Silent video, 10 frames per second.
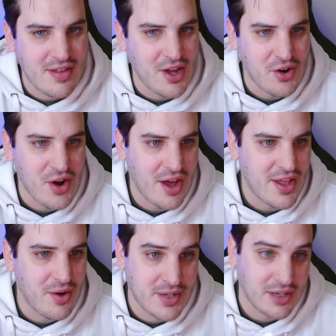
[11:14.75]
I don't know how
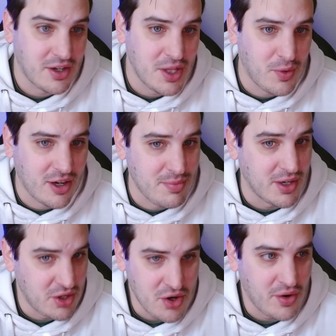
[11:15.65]
that technically works, but
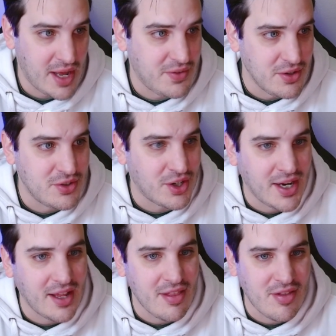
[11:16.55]
you don't have to use your hand.